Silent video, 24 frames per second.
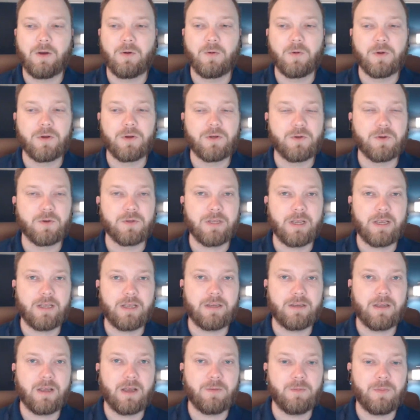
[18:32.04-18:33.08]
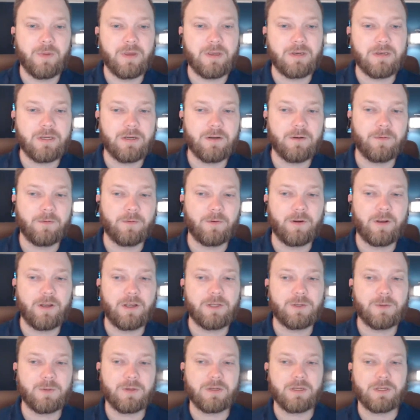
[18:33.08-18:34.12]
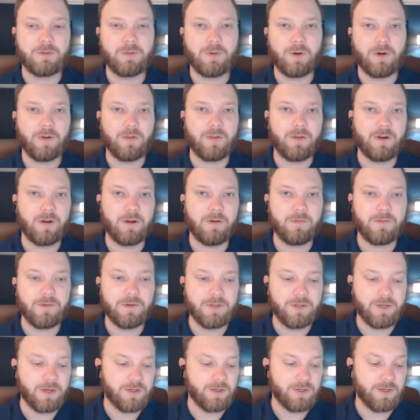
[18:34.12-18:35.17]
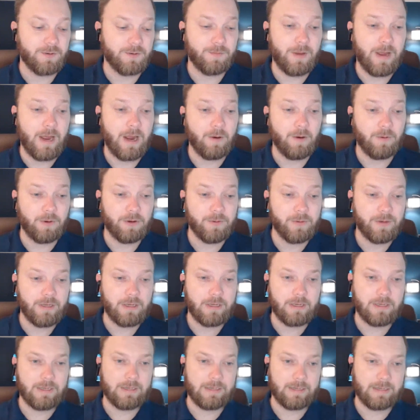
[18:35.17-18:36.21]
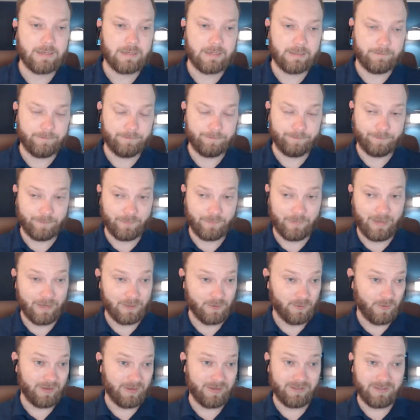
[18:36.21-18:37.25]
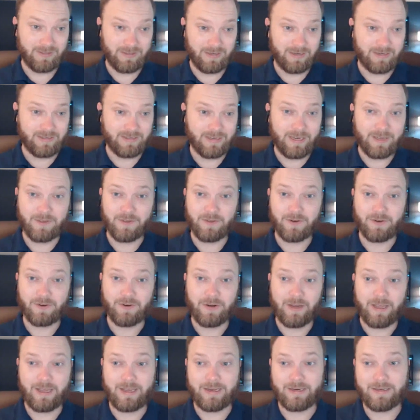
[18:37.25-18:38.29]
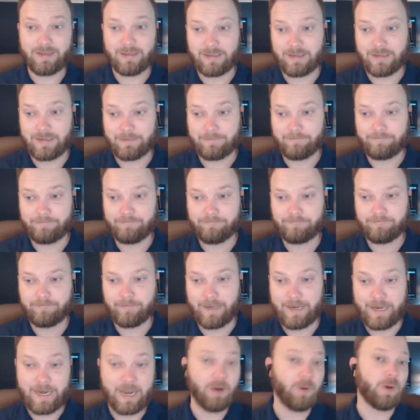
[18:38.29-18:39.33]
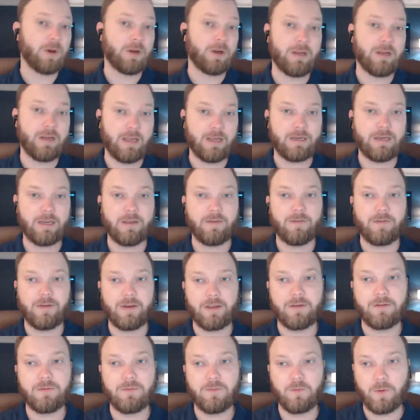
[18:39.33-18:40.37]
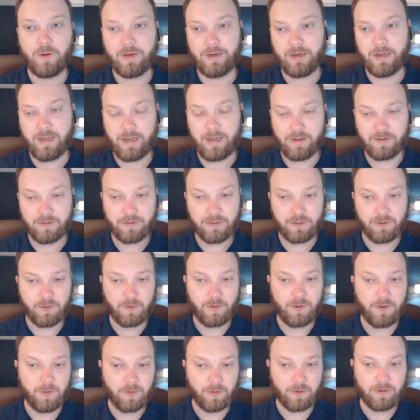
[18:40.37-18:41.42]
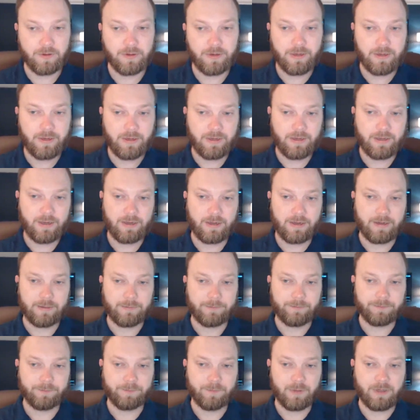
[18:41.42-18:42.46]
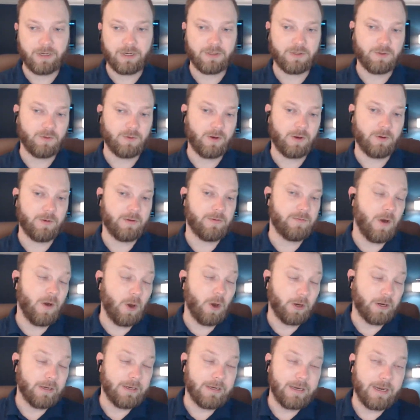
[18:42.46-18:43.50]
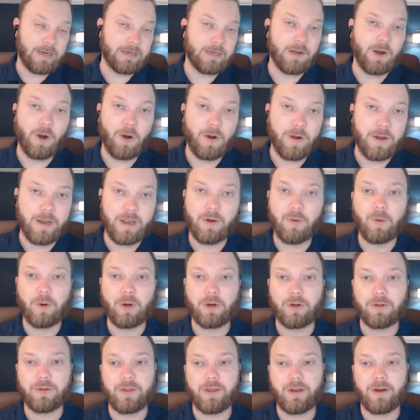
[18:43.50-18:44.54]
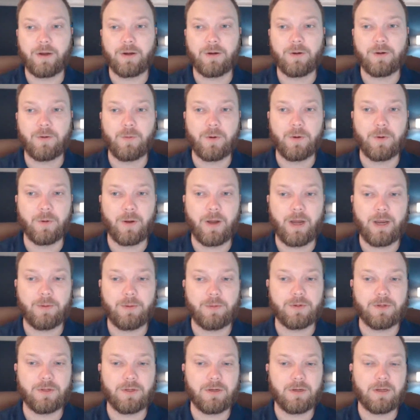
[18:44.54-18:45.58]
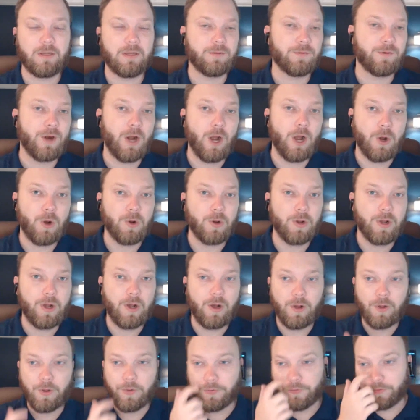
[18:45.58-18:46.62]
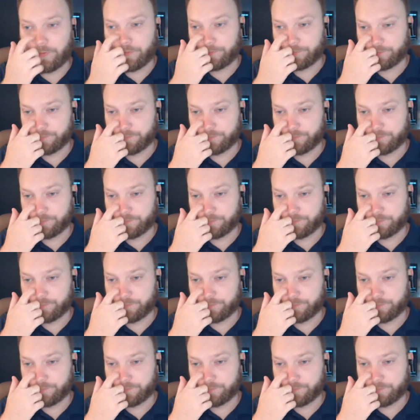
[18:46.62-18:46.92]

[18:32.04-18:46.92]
which was a big deal for us because part of their infrastructure and power as well as Ethernet and network connectivity went down. So we were, because the way we've architected our network there, we were able to deliver all calls.